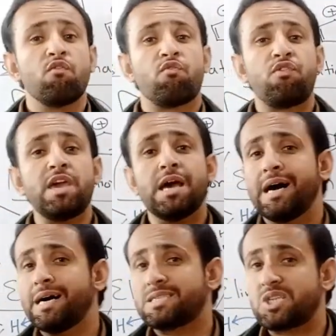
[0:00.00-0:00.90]
We
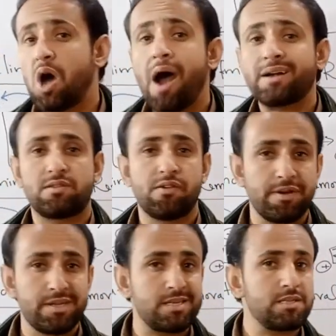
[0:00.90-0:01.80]
taught the
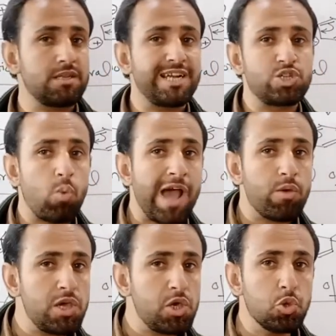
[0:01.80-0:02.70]
reason that why
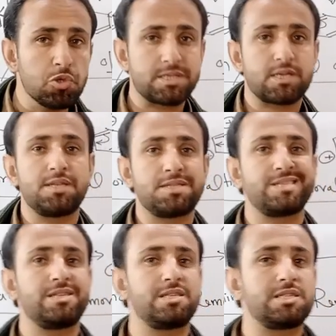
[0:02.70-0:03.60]
we used
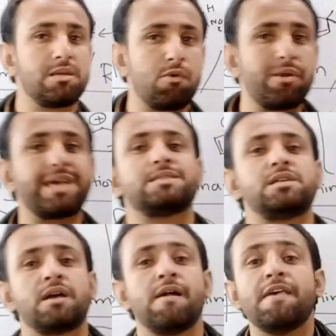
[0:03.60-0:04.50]
concentrated sulfuric
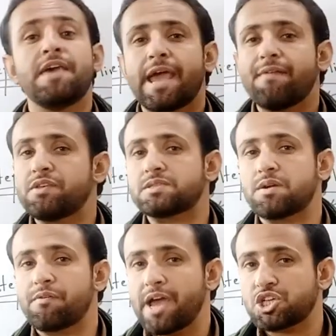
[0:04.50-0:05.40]
acid in this
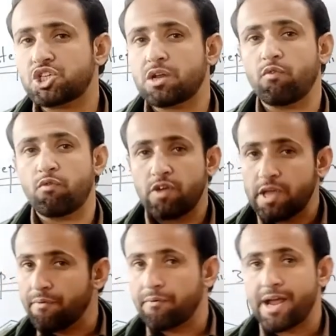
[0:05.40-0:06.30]
reaction.
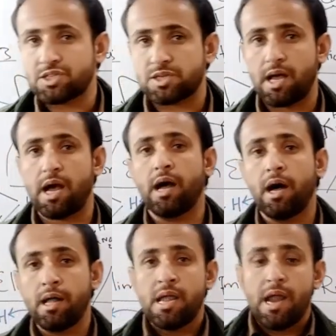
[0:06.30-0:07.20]
We read,
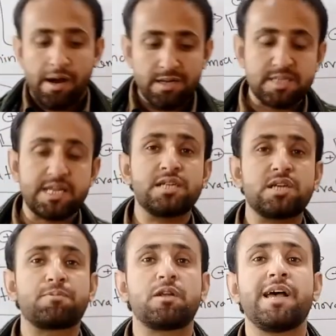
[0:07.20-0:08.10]
understand,
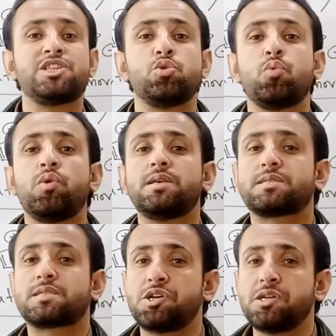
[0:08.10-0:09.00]
after that we
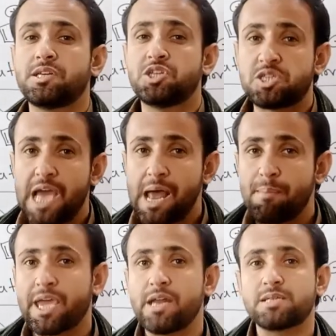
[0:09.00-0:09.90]
studied the detailed
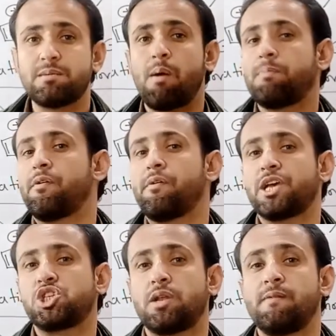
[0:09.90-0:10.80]
mechanism of the
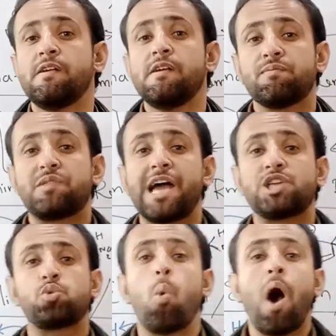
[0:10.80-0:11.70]
reaction
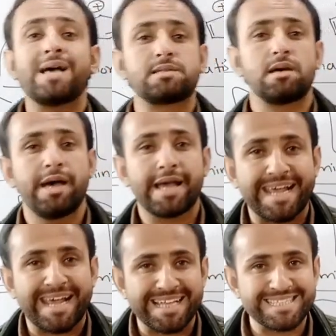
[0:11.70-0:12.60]
that was
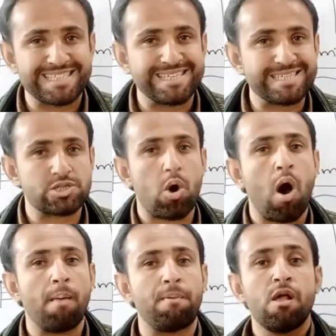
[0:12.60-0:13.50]
consist
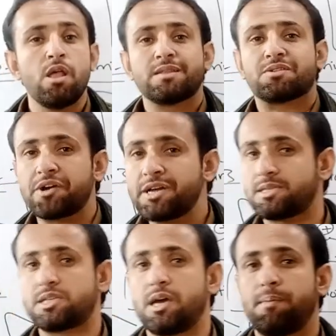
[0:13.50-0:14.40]
of 3
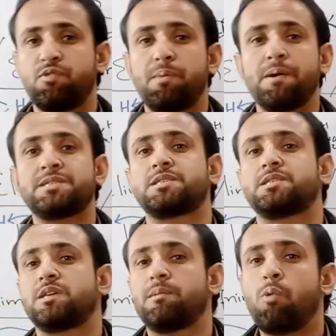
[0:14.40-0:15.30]
steps. The first
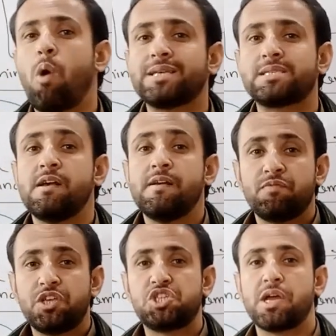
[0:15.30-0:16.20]
step was
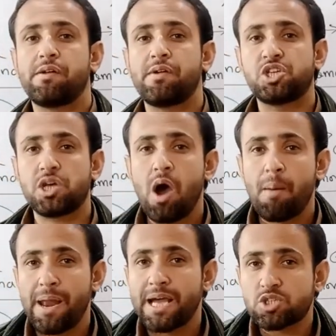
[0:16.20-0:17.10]
the generation of
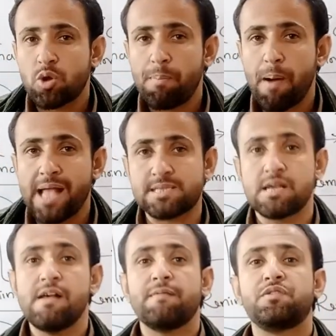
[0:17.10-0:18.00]
electrophiles,
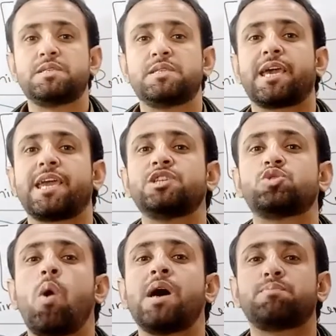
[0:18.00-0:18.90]
the second
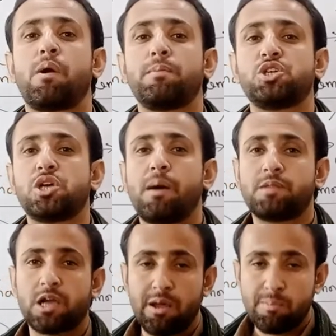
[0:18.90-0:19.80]
was formation of
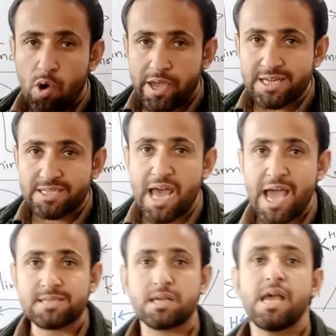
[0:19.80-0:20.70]
the
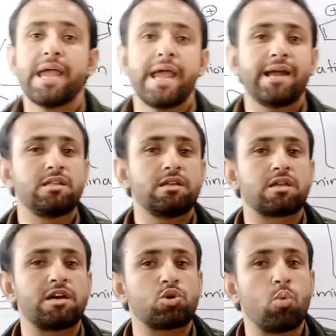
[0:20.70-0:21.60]
carbocations, and the
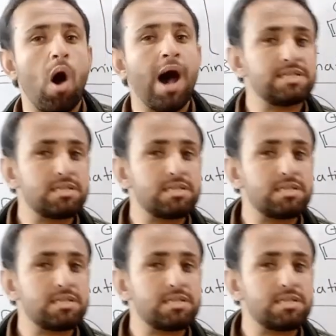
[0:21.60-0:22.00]
third was